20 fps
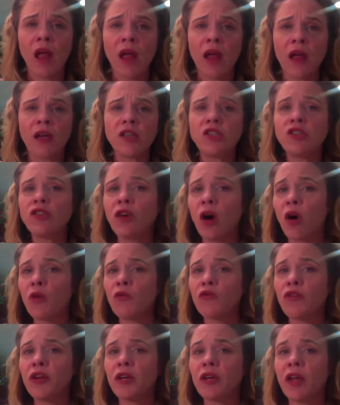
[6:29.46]
I
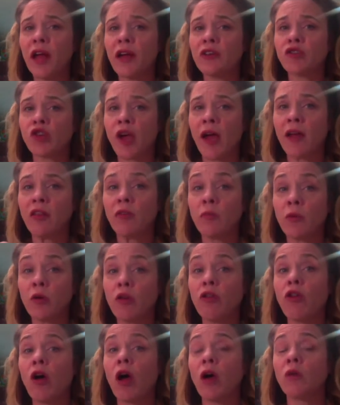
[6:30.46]
don't feel like Jack the
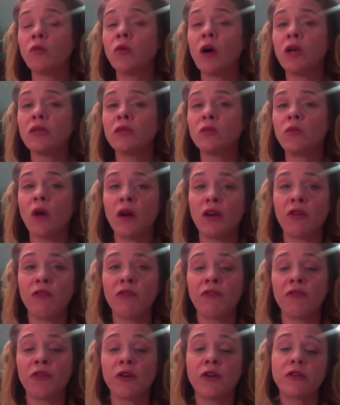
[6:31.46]
Bulldog was one
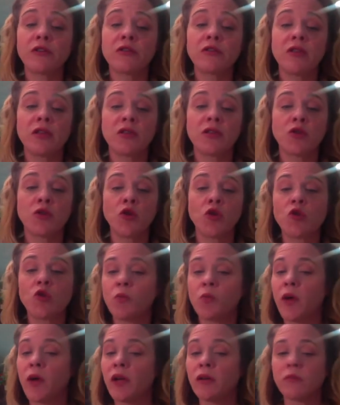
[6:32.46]
of her sisters,
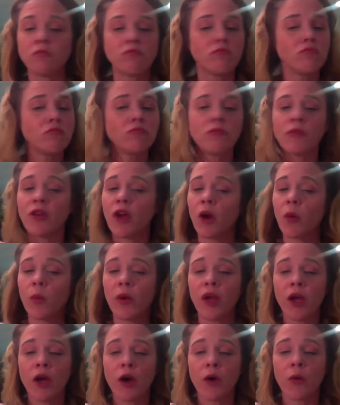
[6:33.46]
but there we
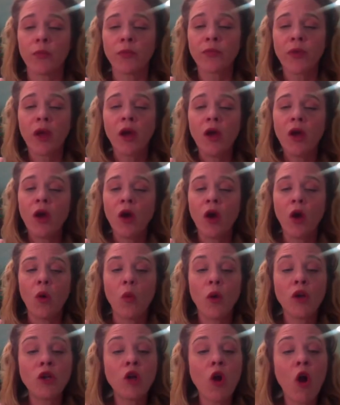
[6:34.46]
go.
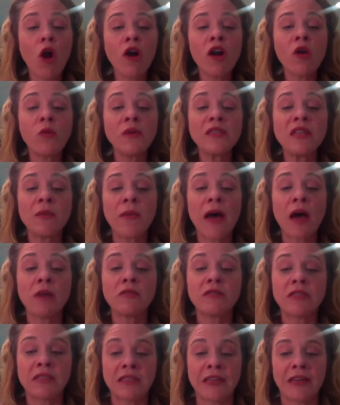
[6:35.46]
When Laura was
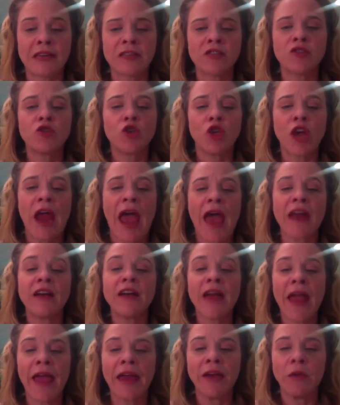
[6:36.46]
about 6, she had
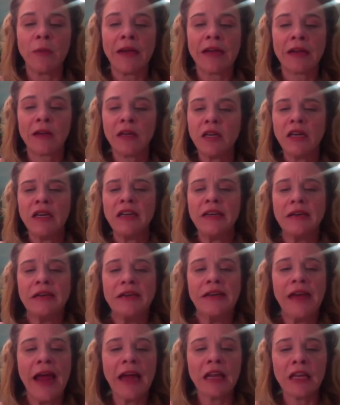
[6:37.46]
an enemy,
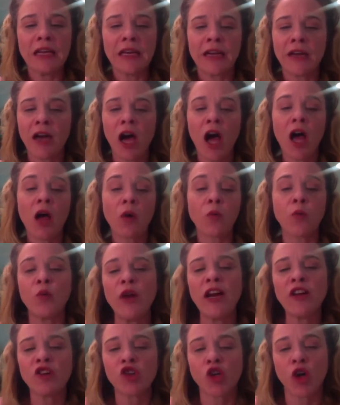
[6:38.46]
Nellie, a
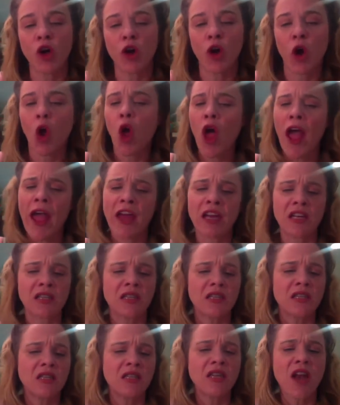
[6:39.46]
rich girl and a
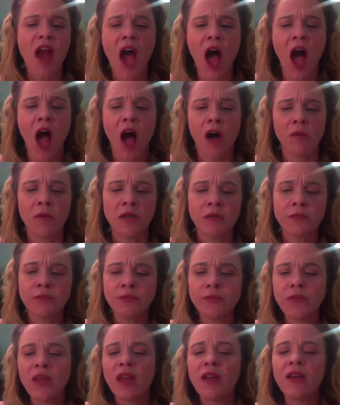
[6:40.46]
snob.
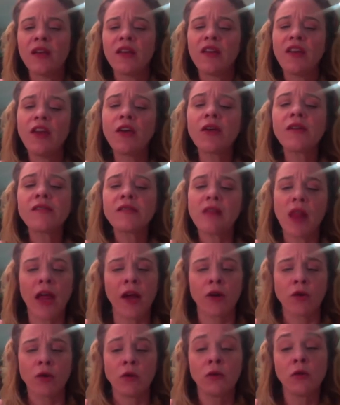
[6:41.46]
Years
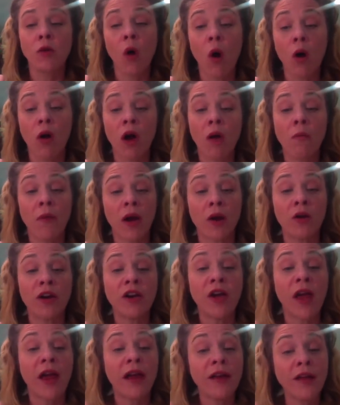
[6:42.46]
later, Laura
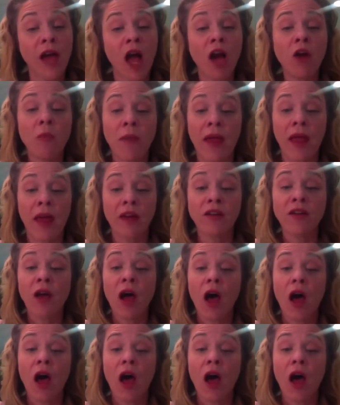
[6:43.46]
married a young man,